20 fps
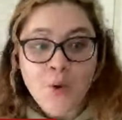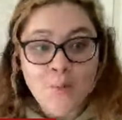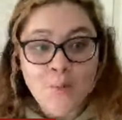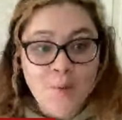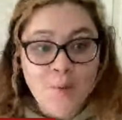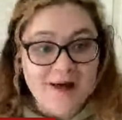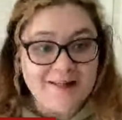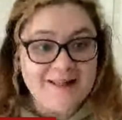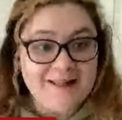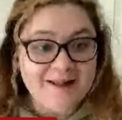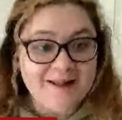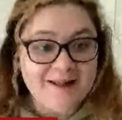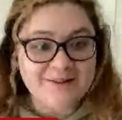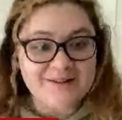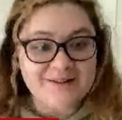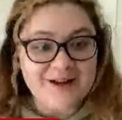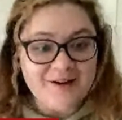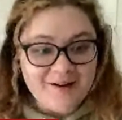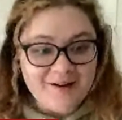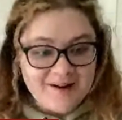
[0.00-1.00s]
Well,
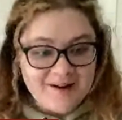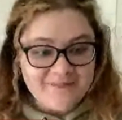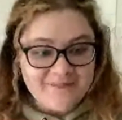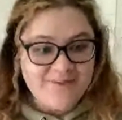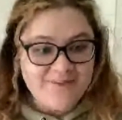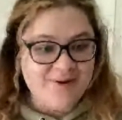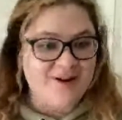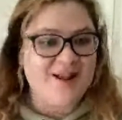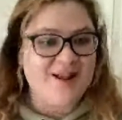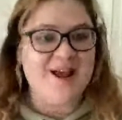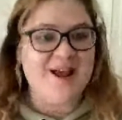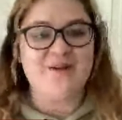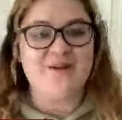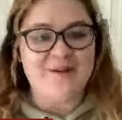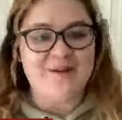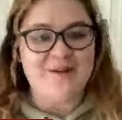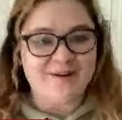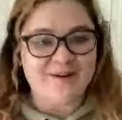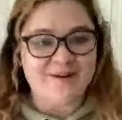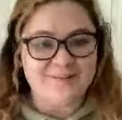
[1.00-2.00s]
hello, everyone, and
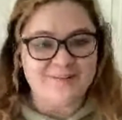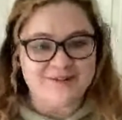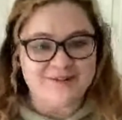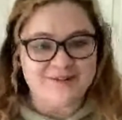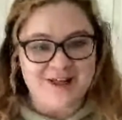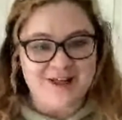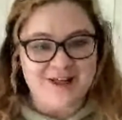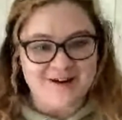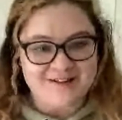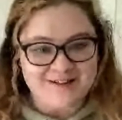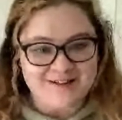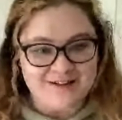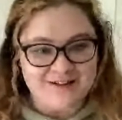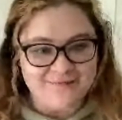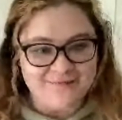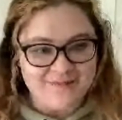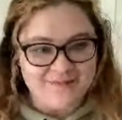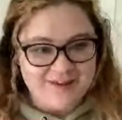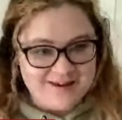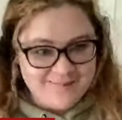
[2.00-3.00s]
welcome to Locked
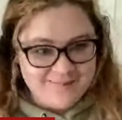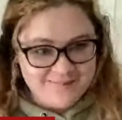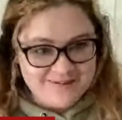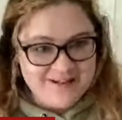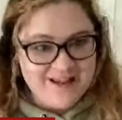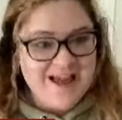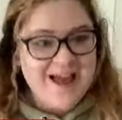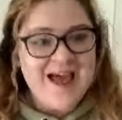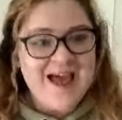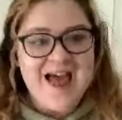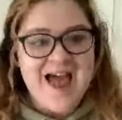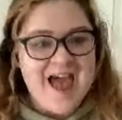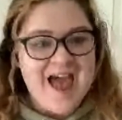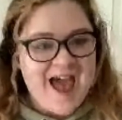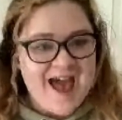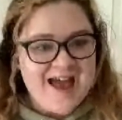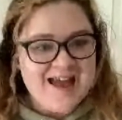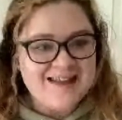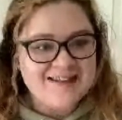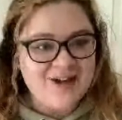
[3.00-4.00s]
On Flames.
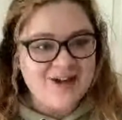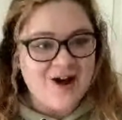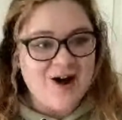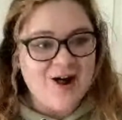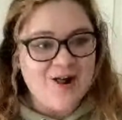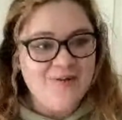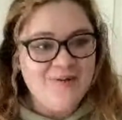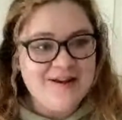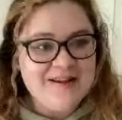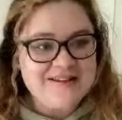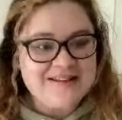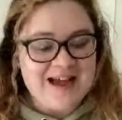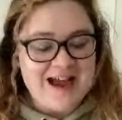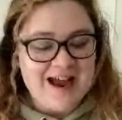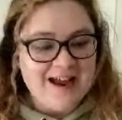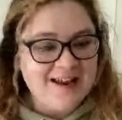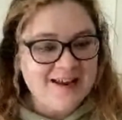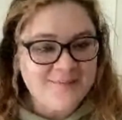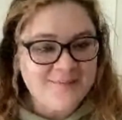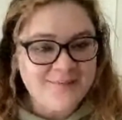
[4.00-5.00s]
As always,
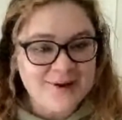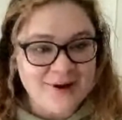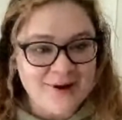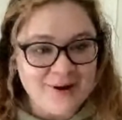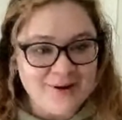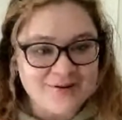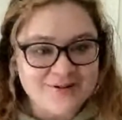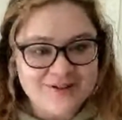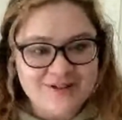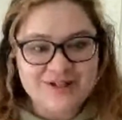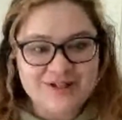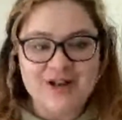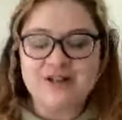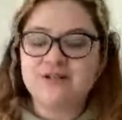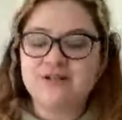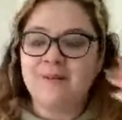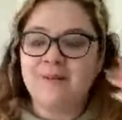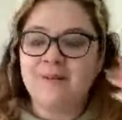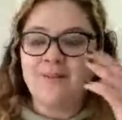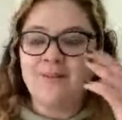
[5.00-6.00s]
I am your host,
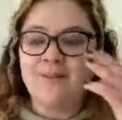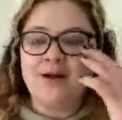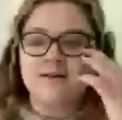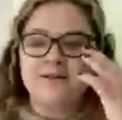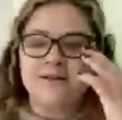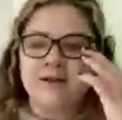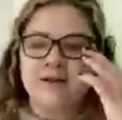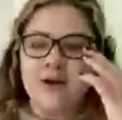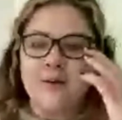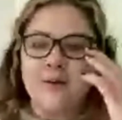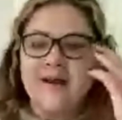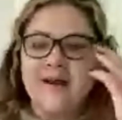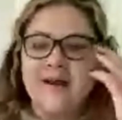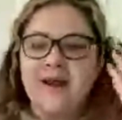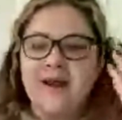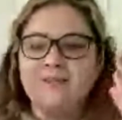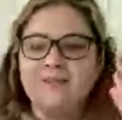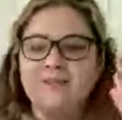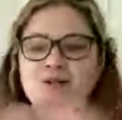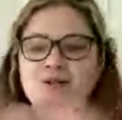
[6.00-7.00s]
Jess Belmosto, and
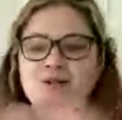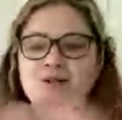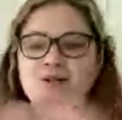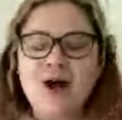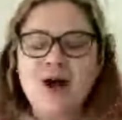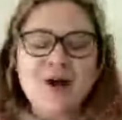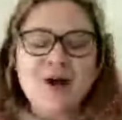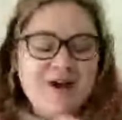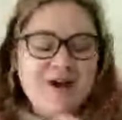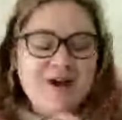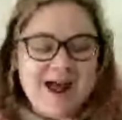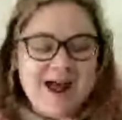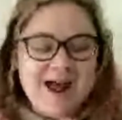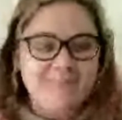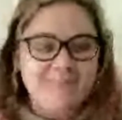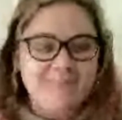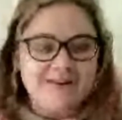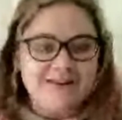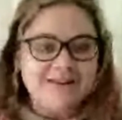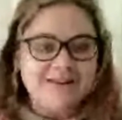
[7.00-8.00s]
I'm so
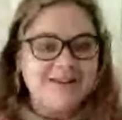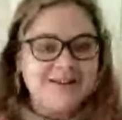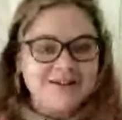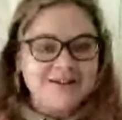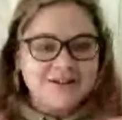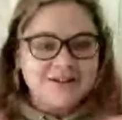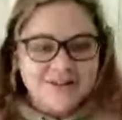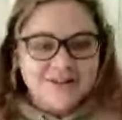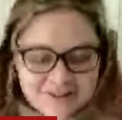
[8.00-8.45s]
happy